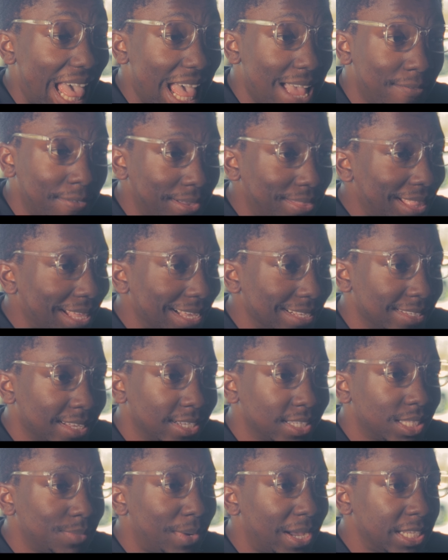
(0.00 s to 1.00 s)
everything is
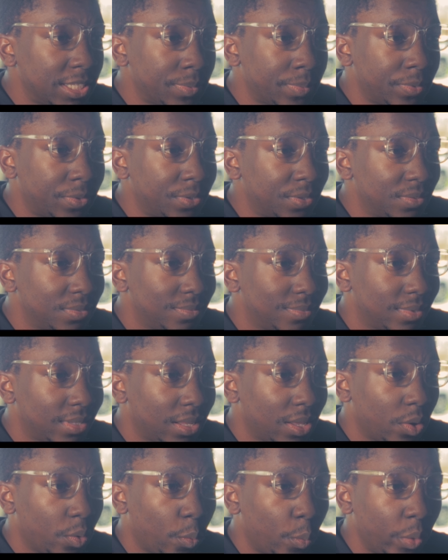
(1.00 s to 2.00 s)
customizable.
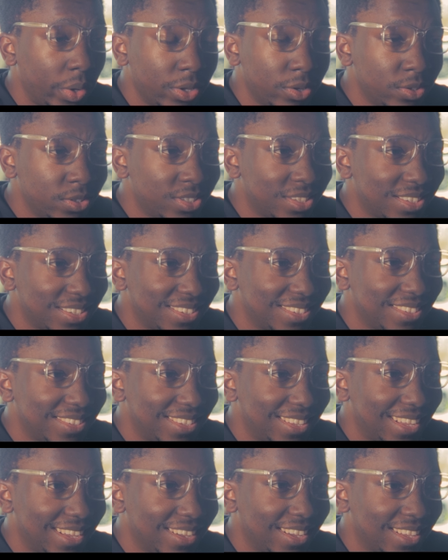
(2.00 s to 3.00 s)
Wheels?
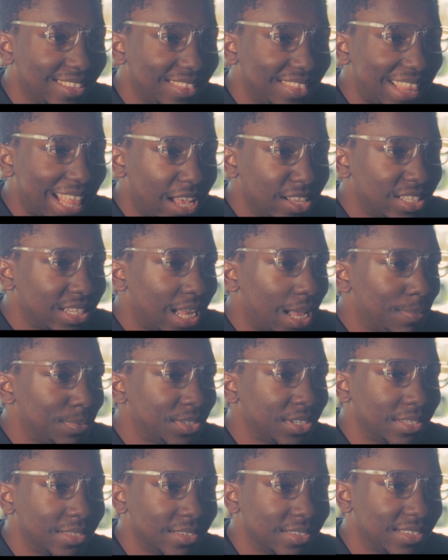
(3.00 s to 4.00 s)
1,000
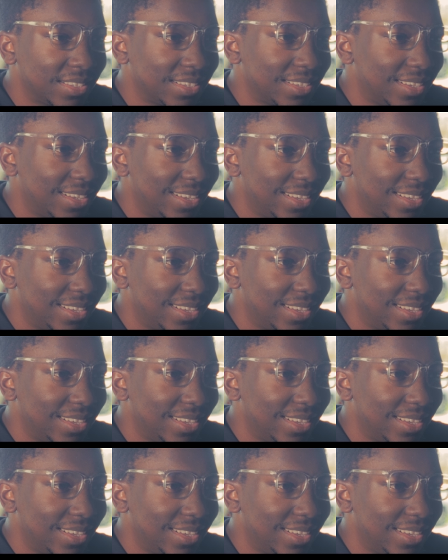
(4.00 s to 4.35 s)
options.